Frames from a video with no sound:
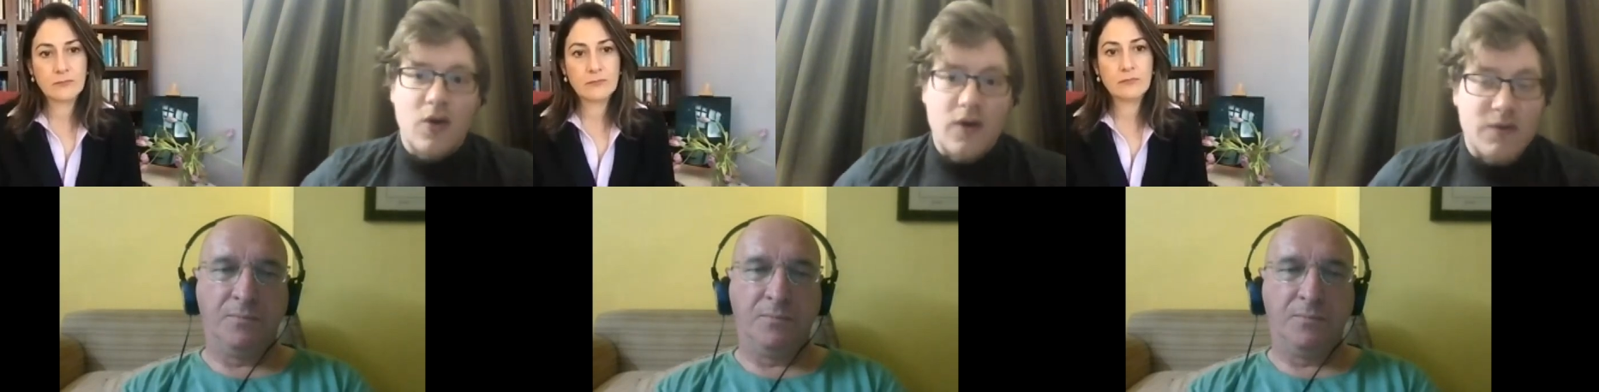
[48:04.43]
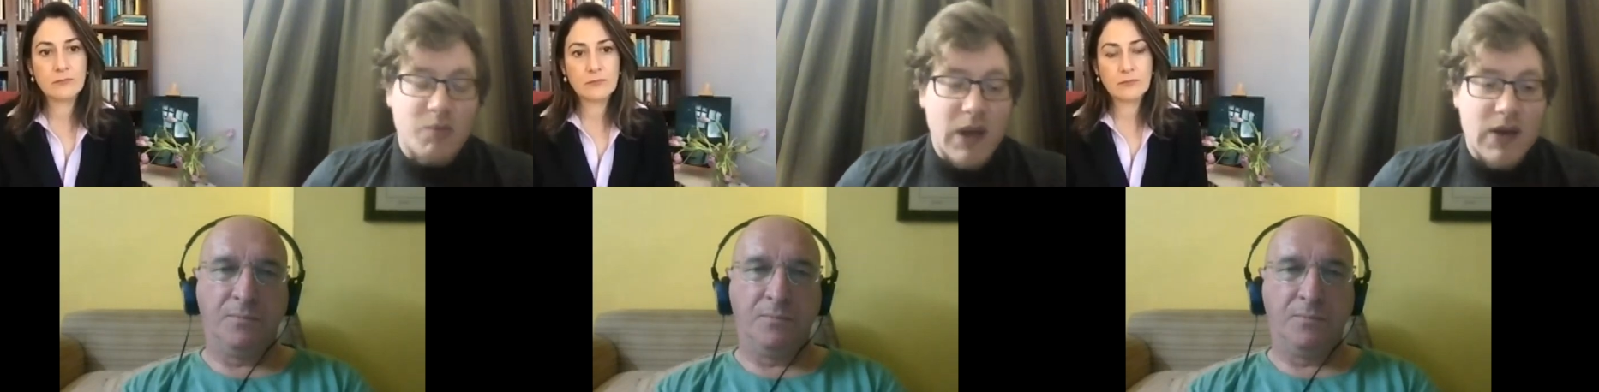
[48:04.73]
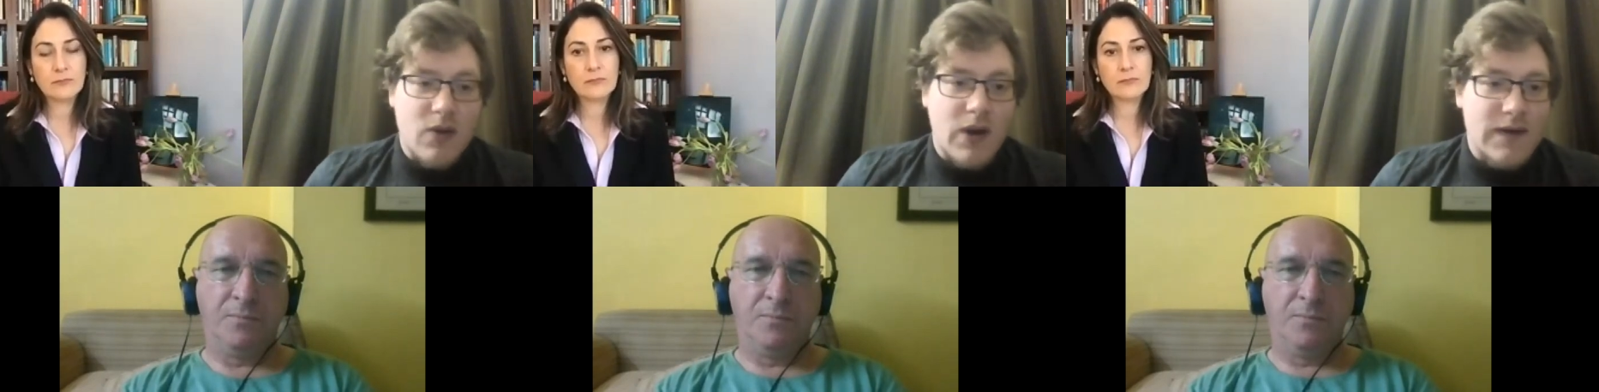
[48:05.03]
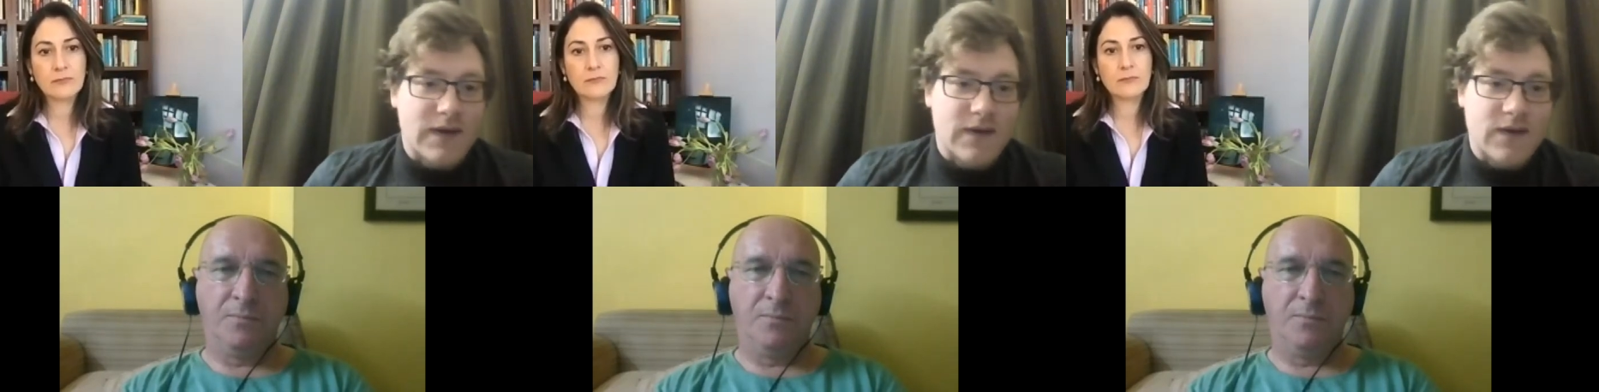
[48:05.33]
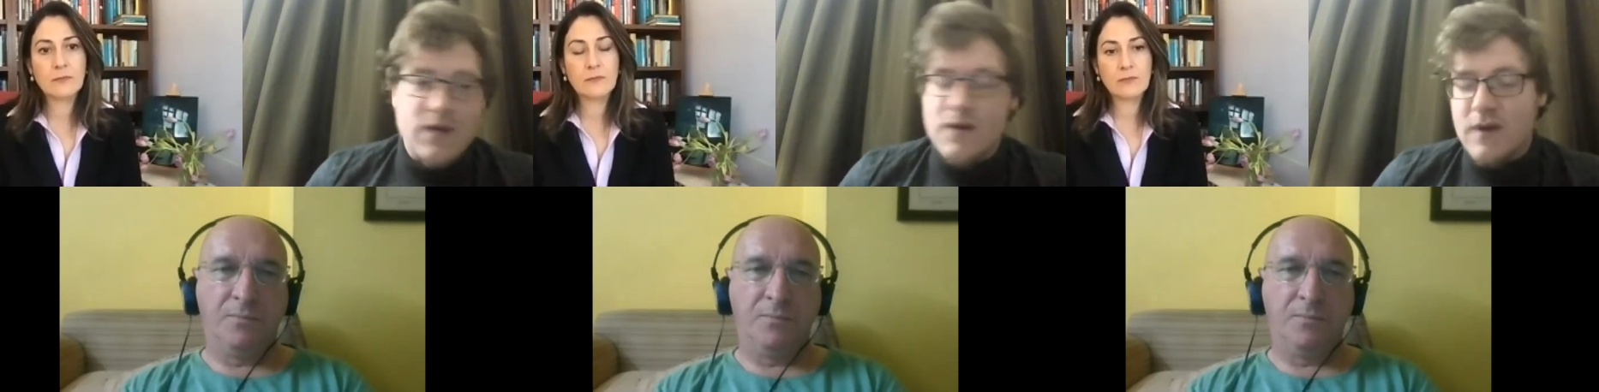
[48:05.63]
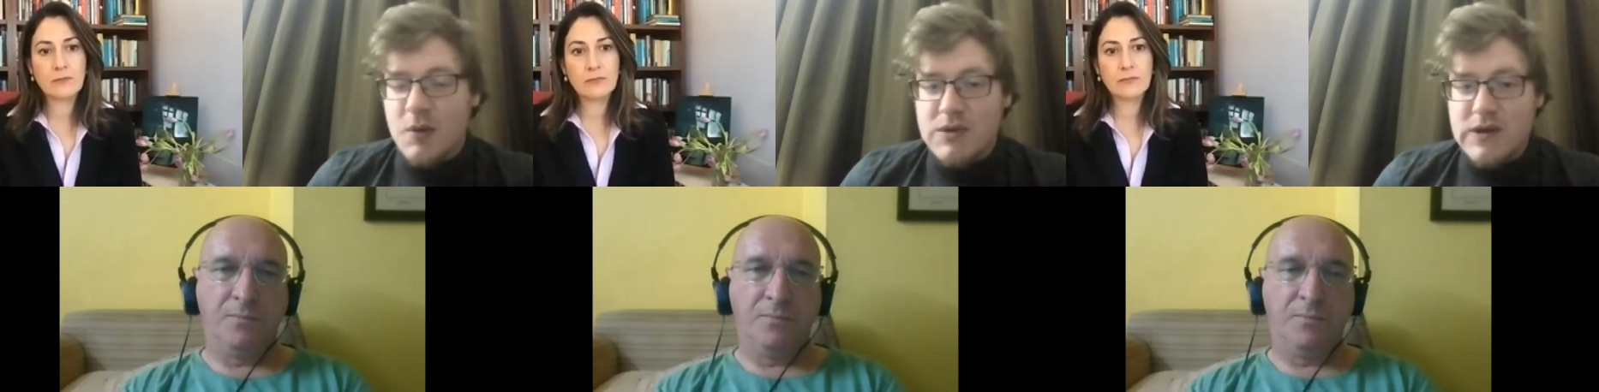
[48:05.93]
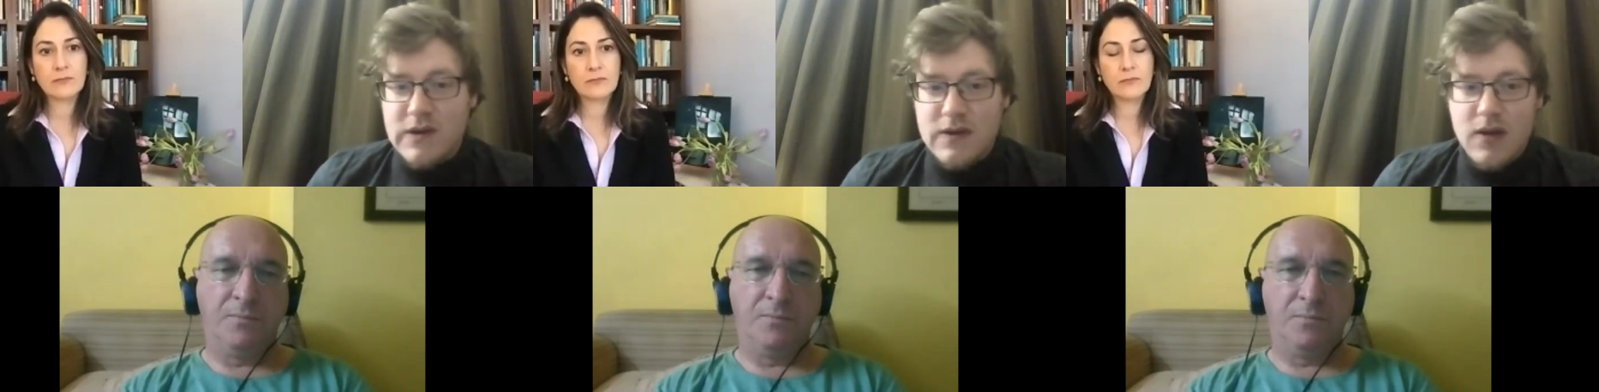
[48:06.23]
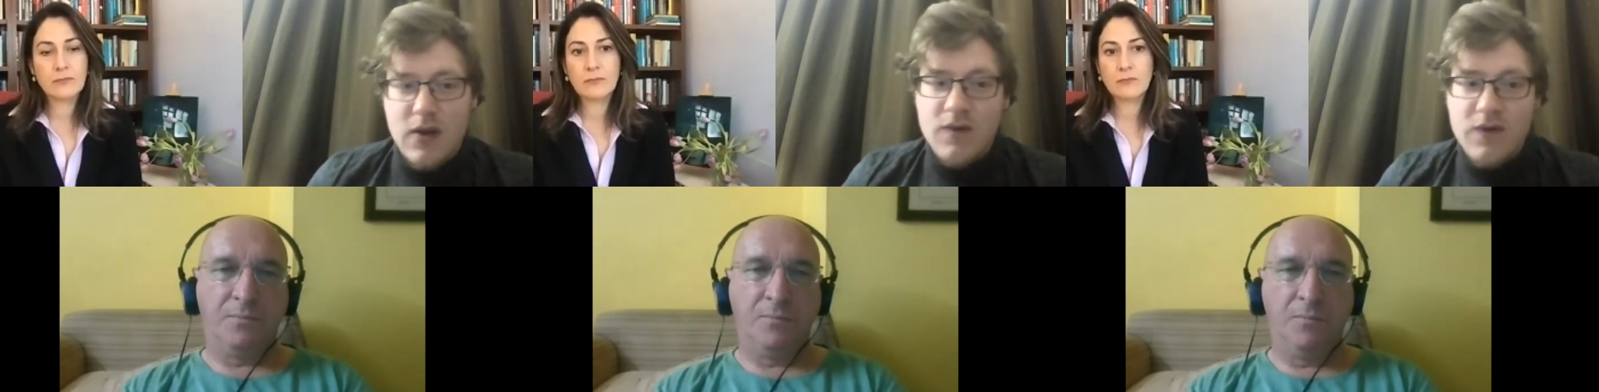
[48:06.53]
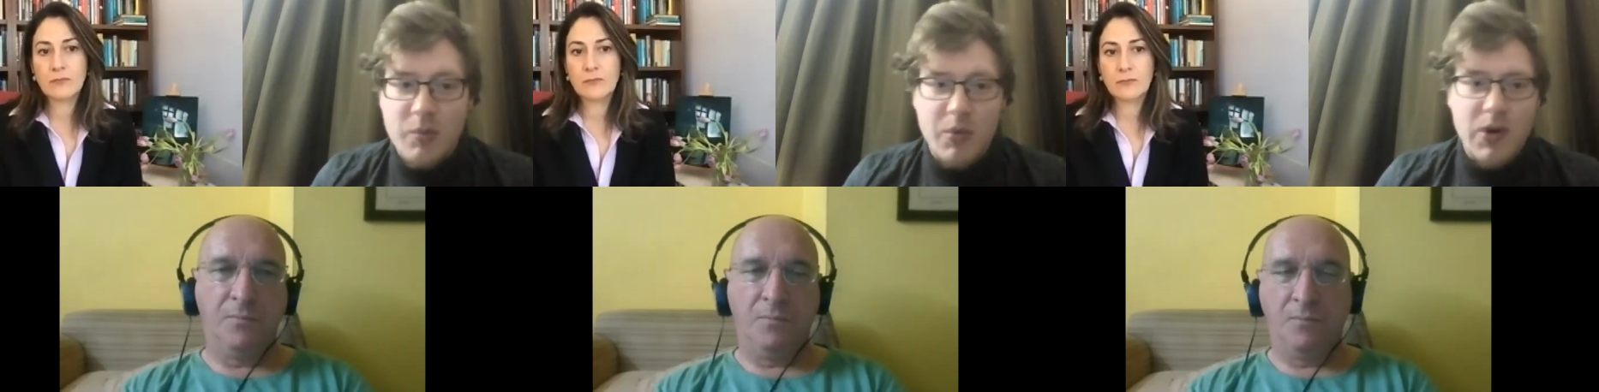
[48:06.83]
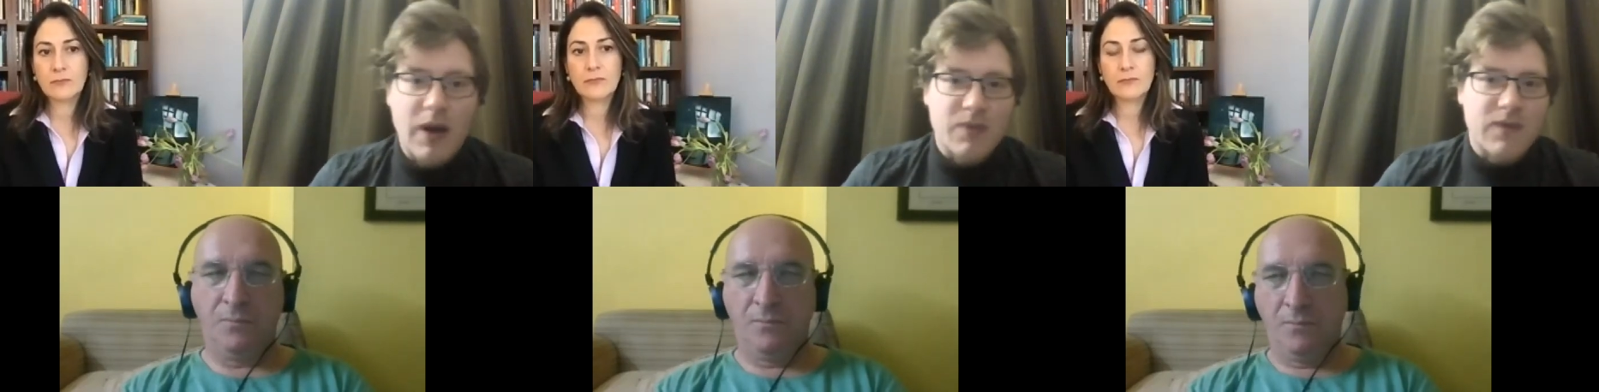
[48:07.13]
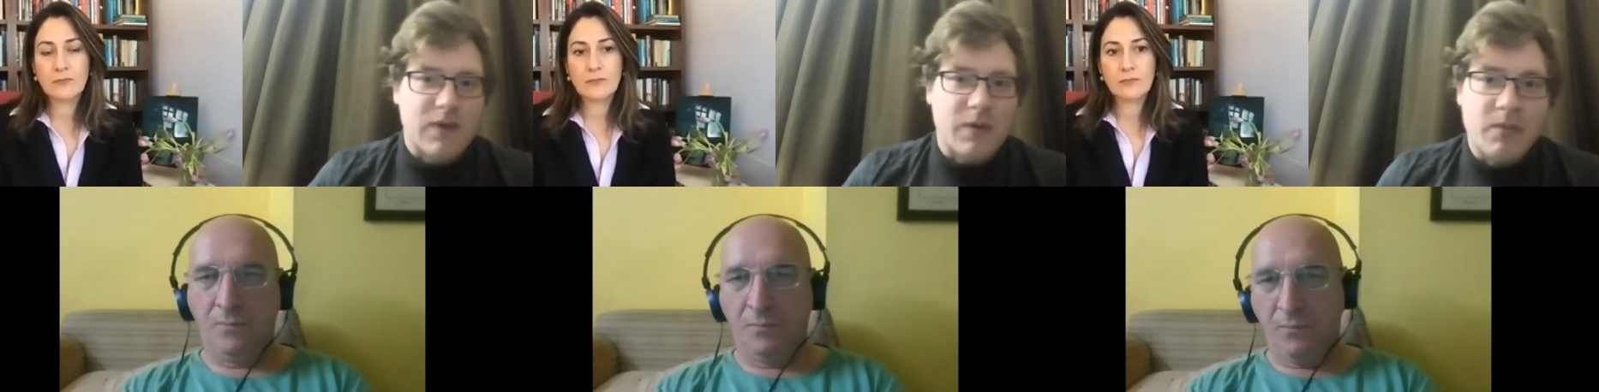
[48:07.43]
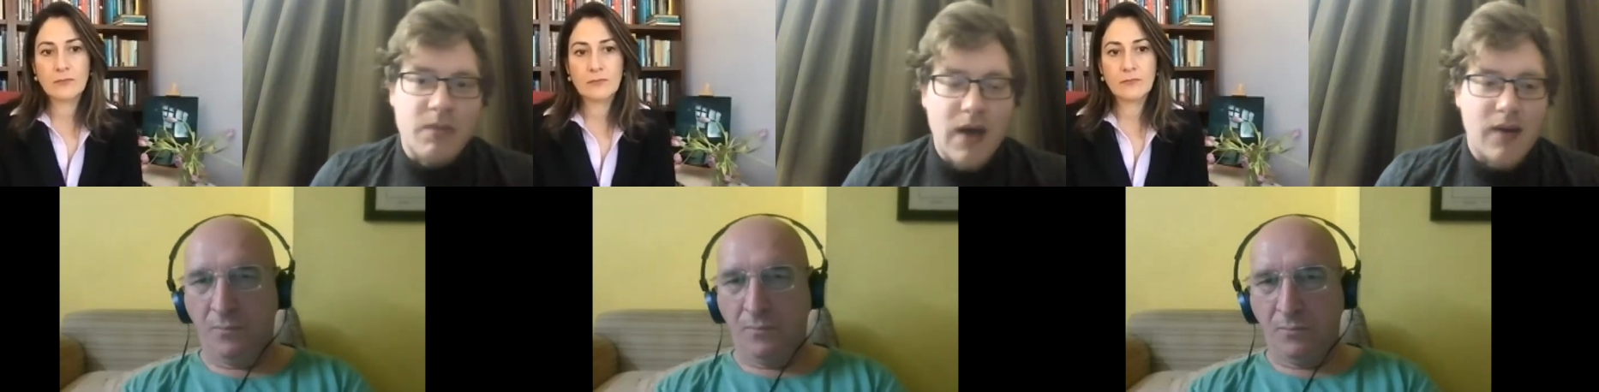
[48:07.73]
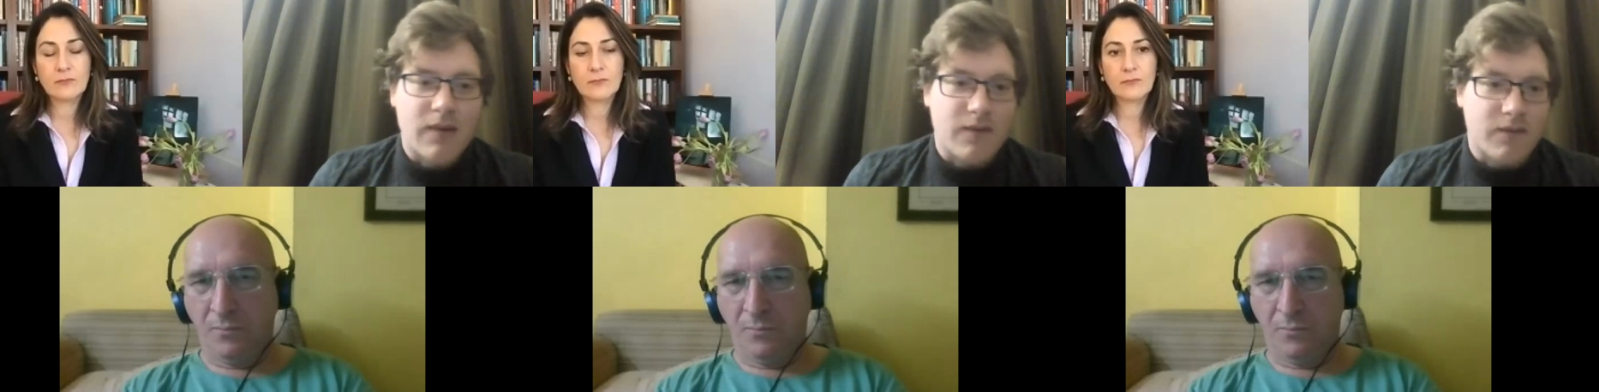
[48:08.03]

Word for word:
Speaker 1: or expand horizons on the subject and also perhaps some uh,